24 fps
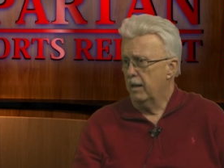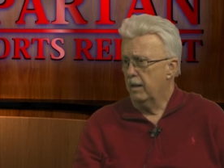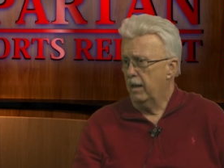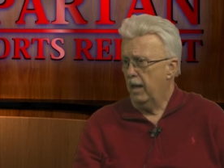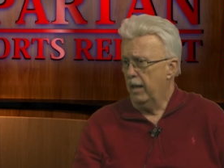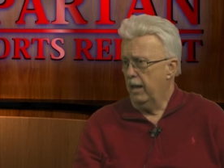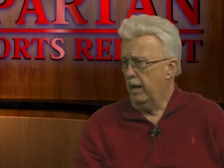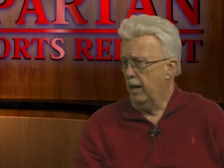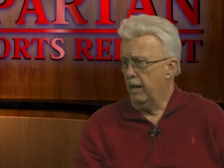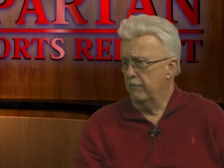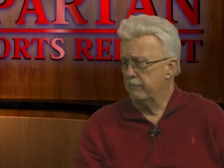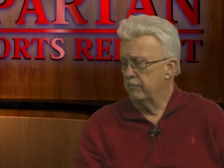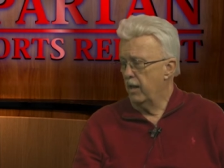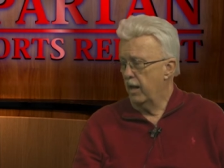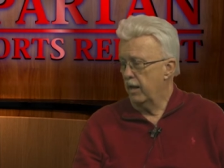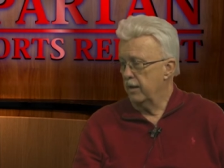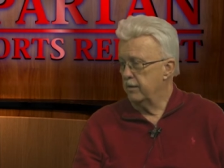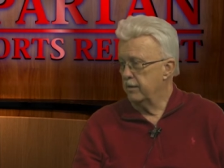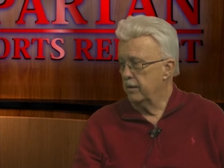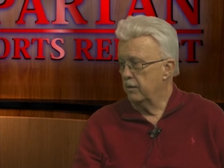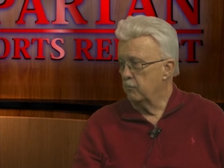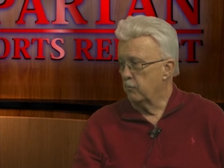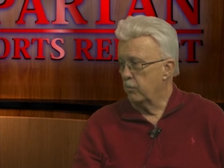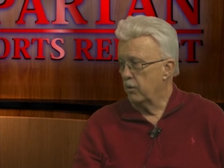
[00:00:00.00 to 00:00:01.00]
and I've
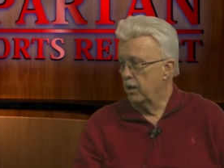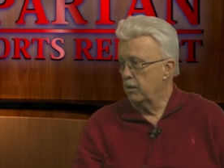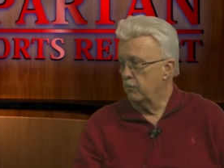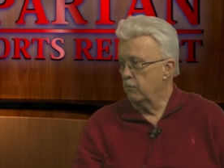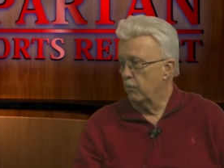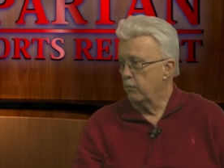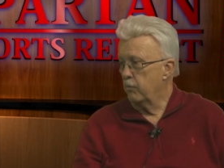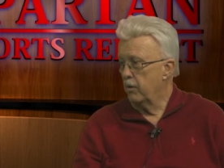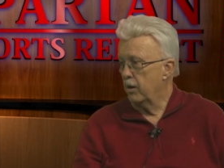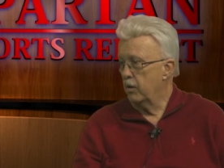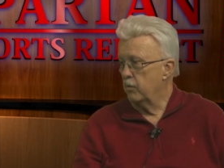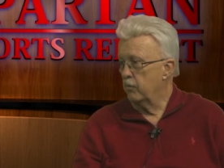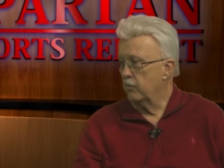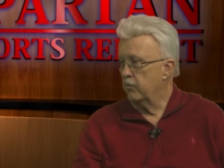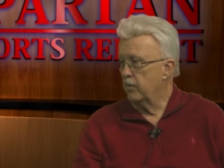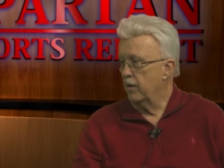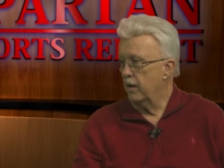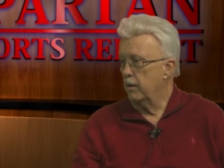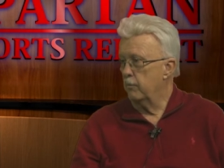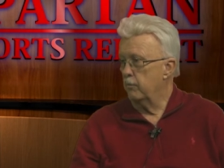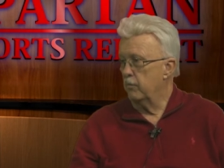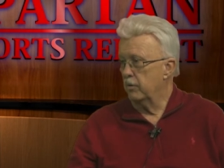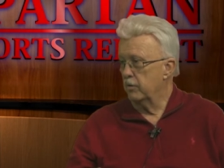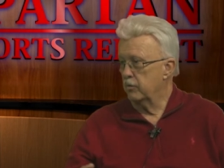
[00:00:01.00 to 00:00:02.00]
not done play by play with
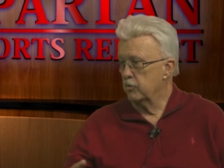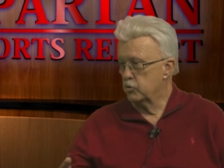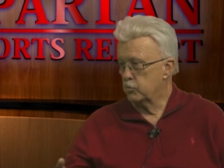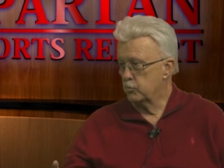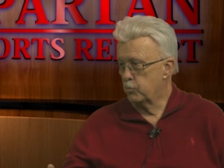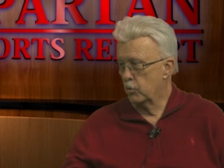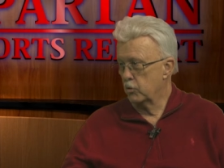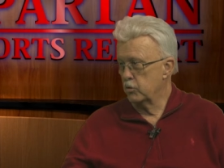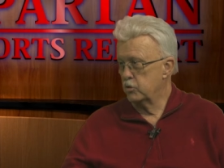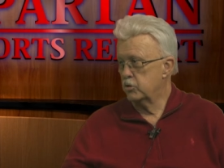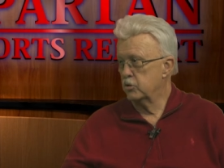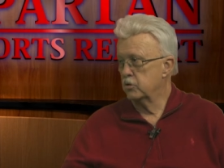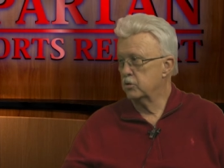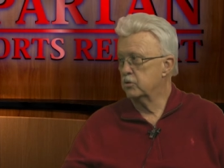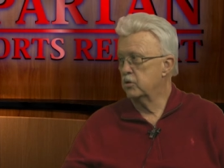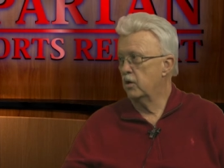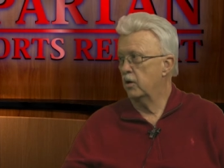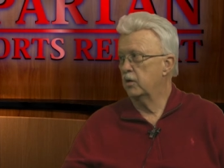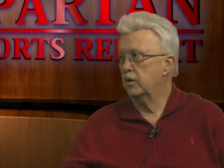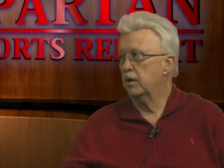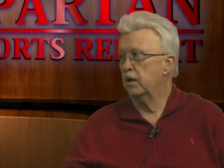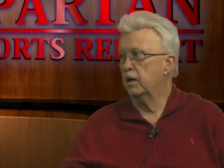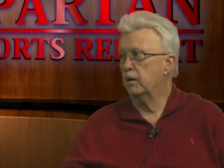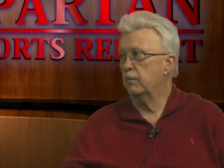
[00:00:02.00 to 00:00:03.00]
that. But the sports you're
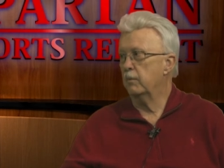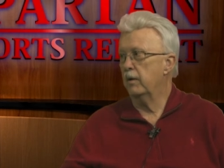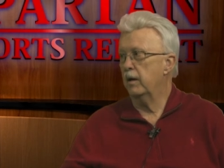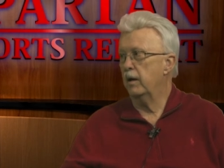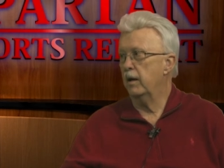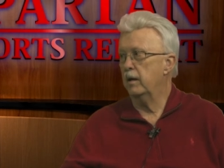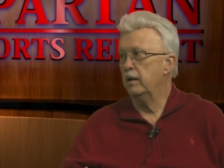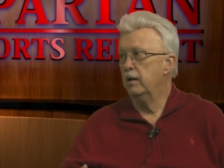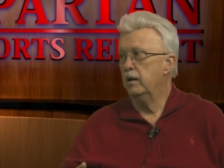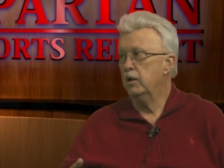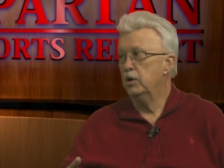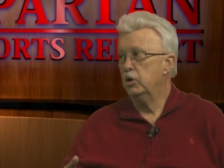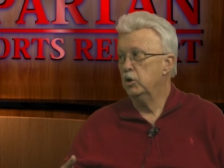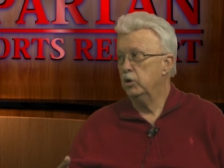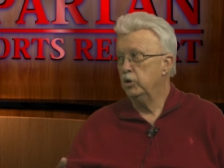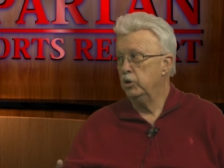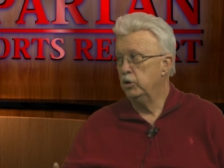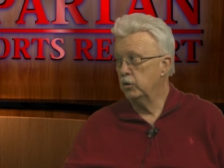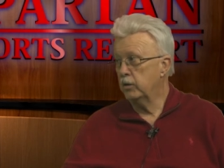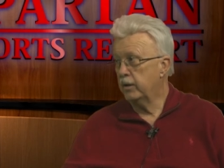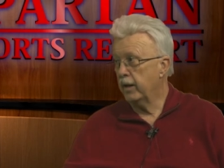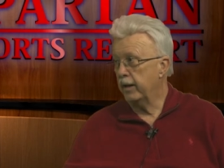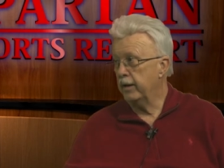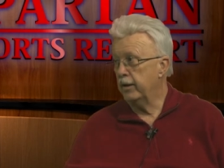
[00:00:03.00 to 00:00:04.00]
talking about,
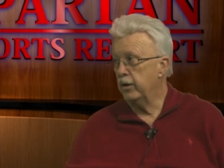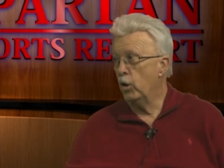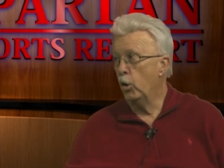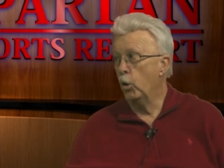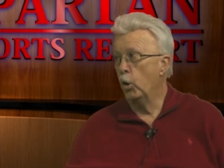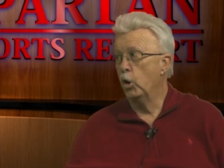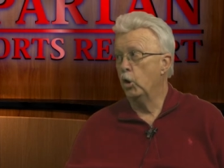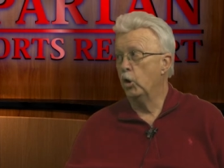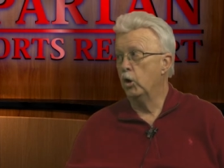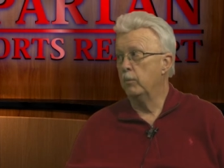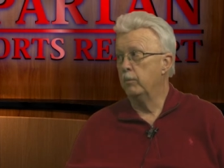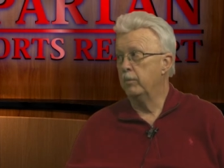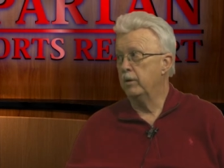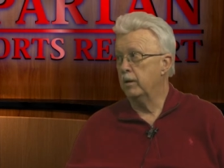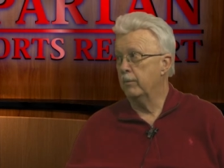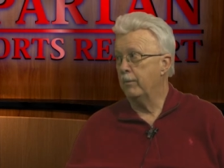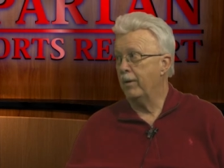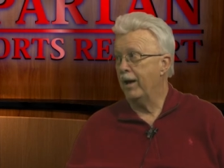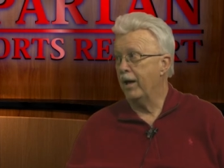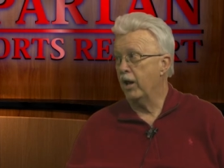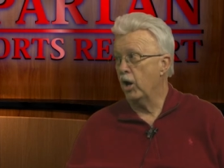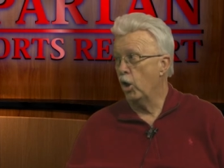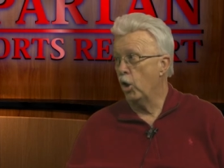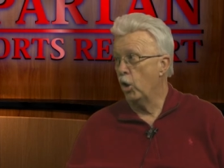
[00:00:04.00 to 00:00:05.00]
you got to know a little bit
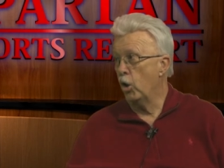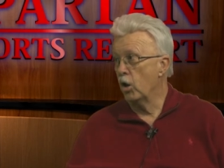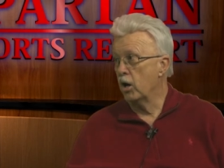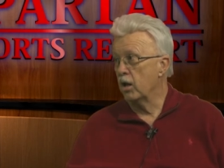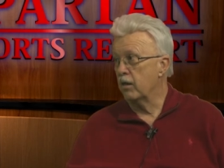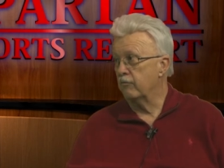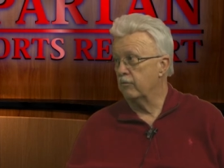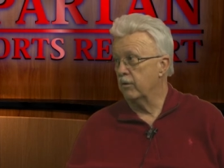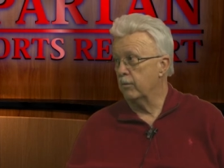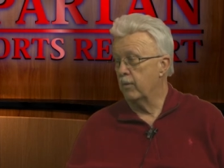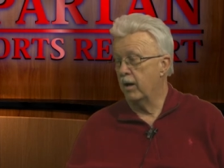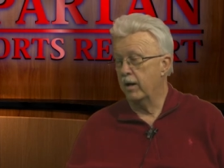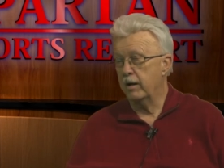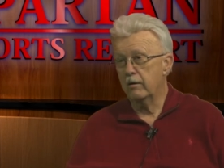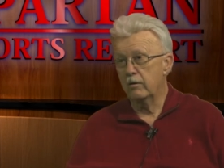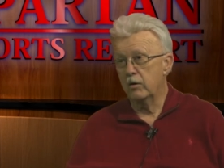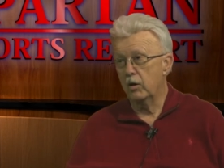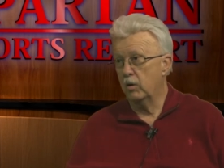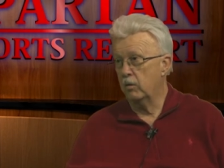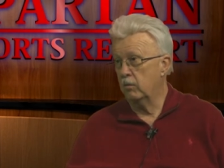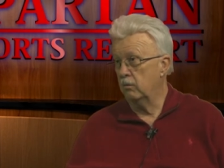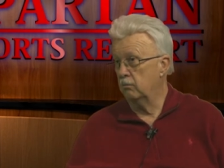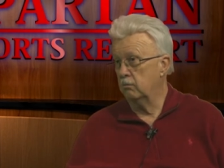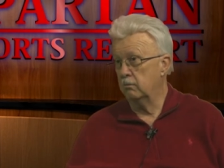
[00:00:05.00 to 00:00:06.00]
about all of yeah. them. I don't
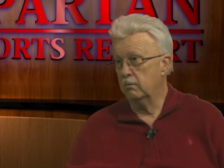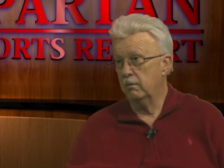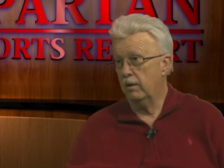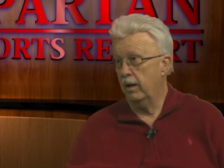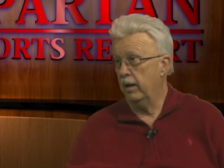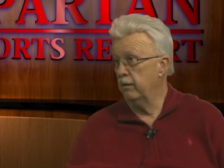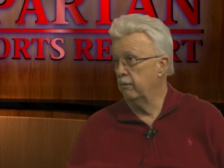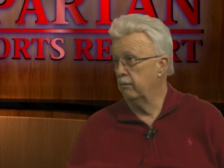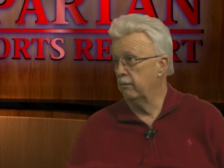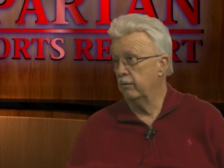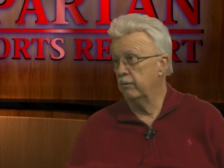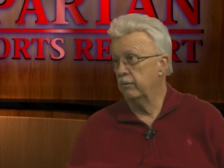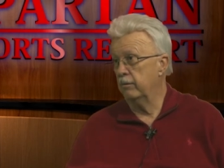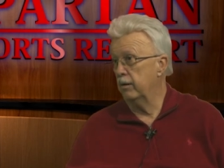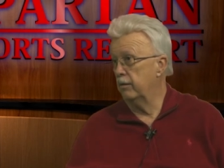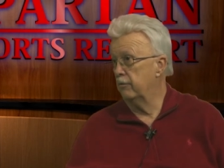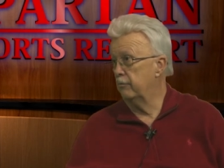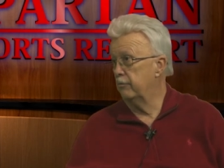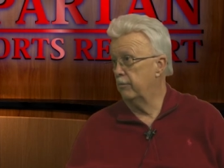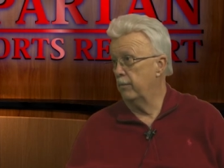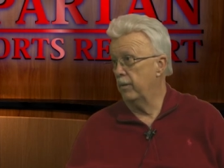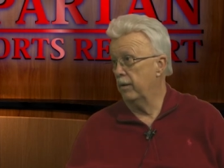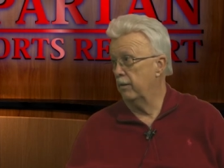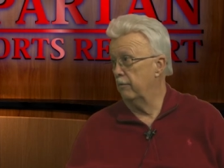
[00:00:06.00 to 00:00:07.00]
know. I don't know
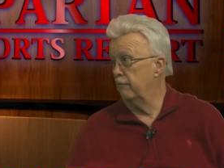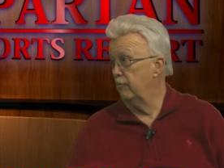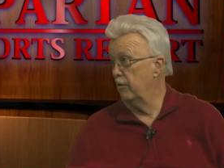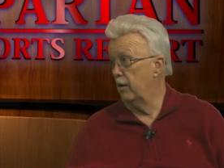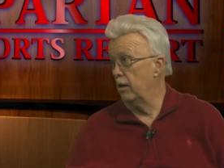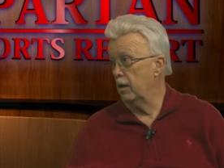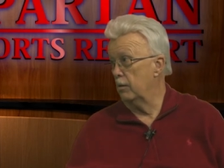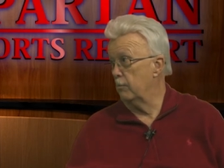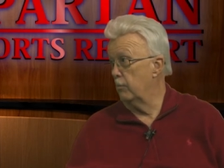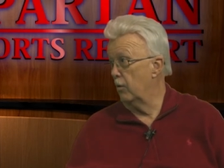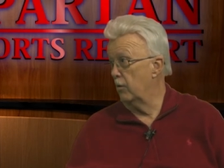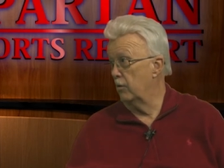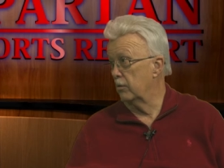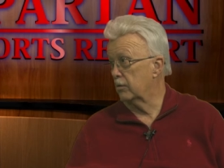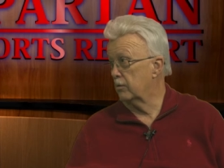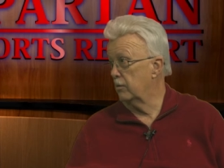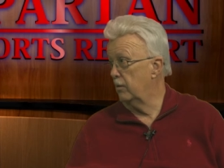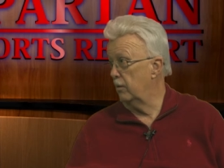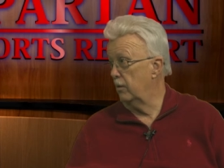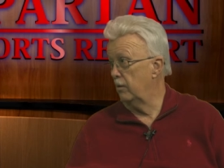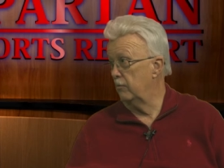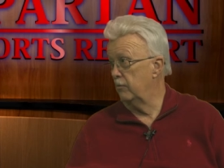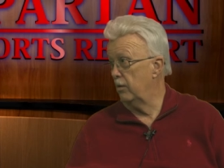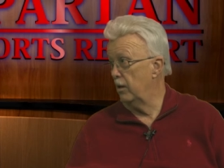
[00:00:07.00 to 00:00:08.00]
enough about volleyball to call a